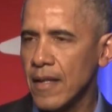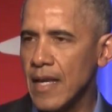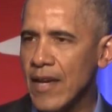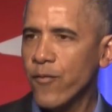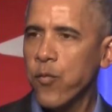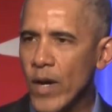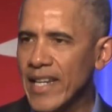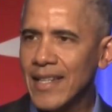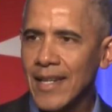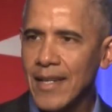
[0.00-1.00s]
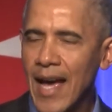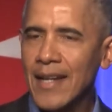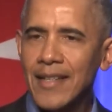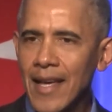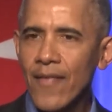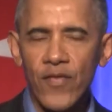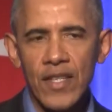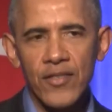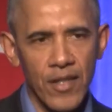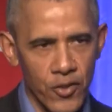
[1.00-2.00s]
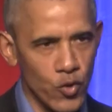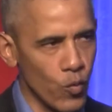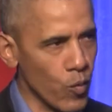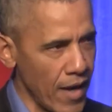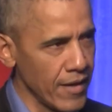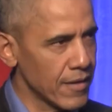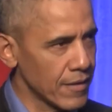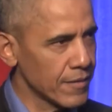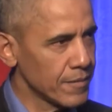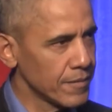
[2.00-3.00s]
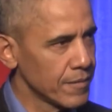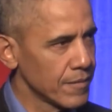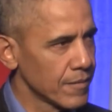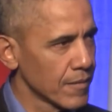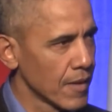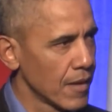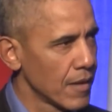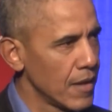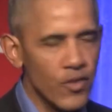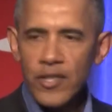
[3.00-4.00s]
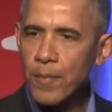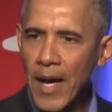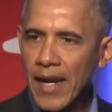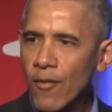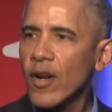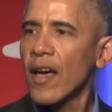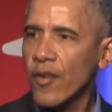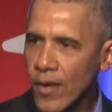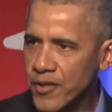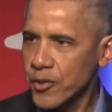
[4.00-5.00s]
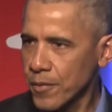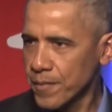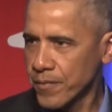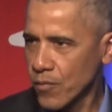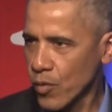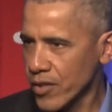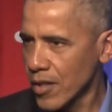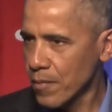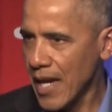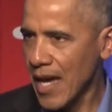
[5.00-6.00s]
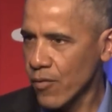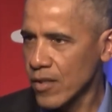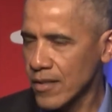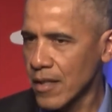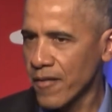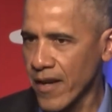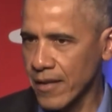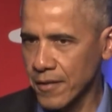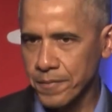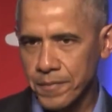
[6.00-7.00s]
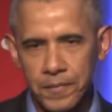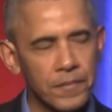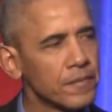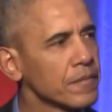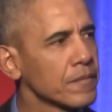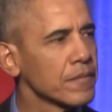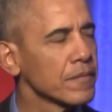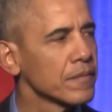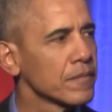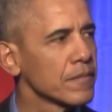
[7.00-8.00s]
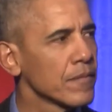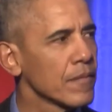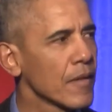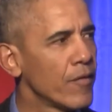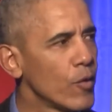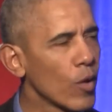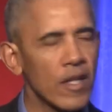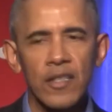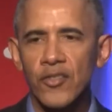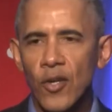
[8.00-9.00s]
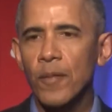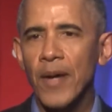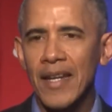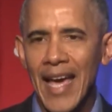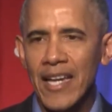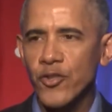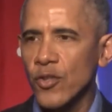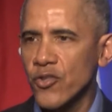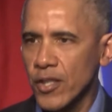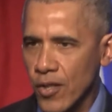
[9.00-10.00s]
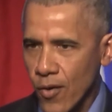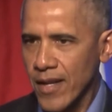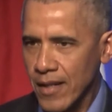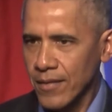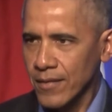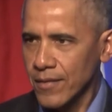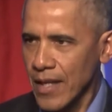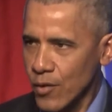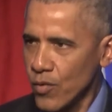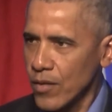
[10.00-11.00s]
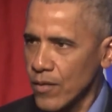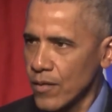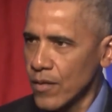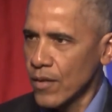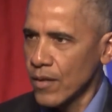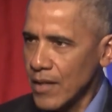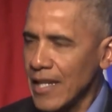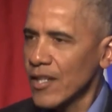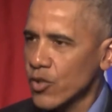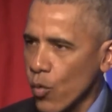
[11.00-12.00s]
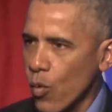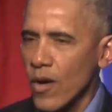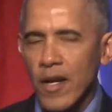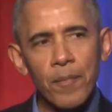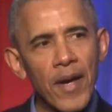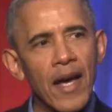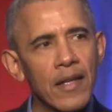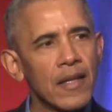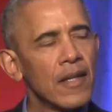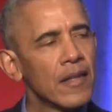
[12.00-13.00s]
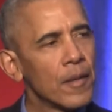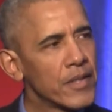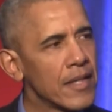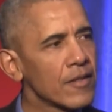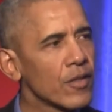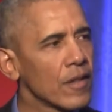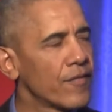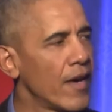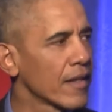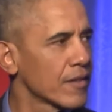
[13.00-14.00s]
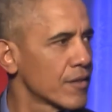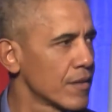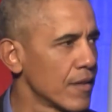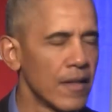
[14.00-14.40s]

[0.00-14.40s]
if we did not get this issue right, then just about every other issue was going to be adversely affected. If you were concerned about national security, then you needed to worry about the potential effects